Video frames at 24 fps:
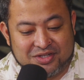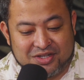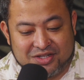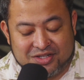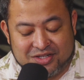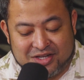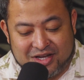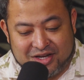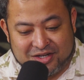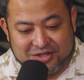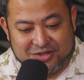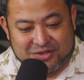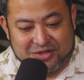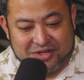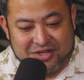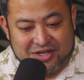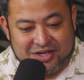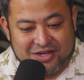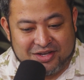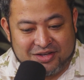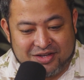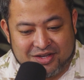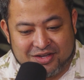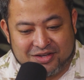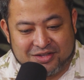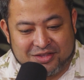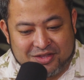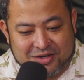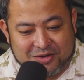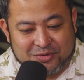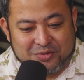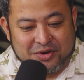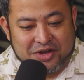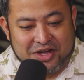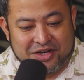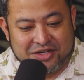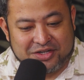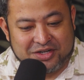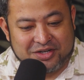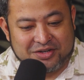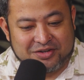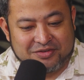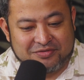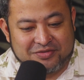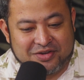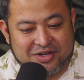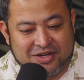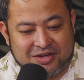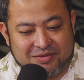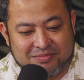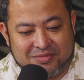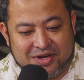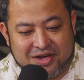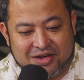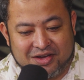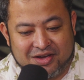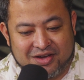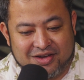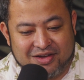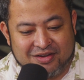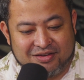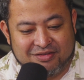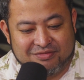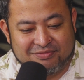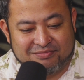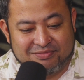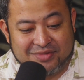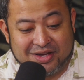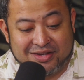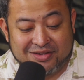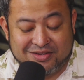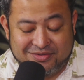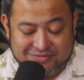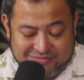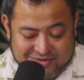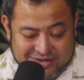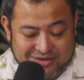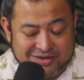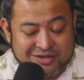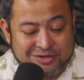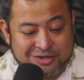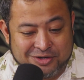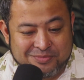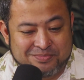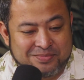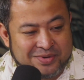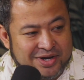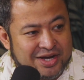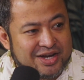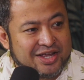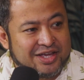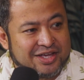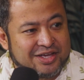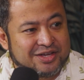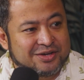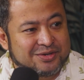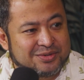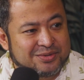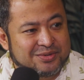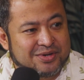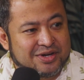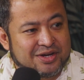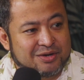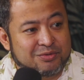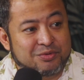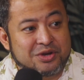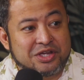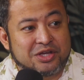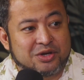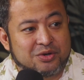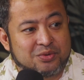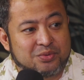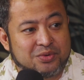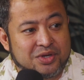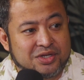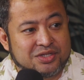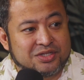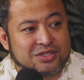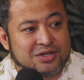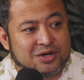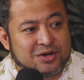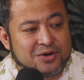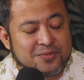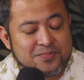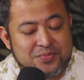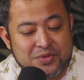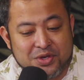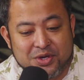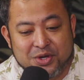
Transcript: This is actually the creation of my good buddy Rico Wisner,